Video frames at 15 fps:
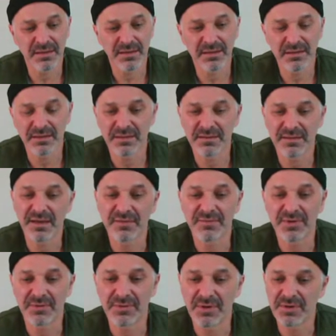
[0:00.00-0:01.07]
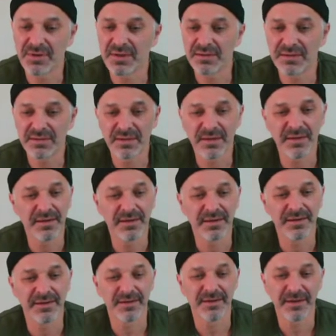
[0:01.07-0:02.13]
that they have Corona.
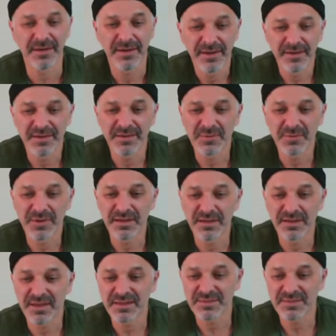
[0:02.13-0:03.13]
And one of the last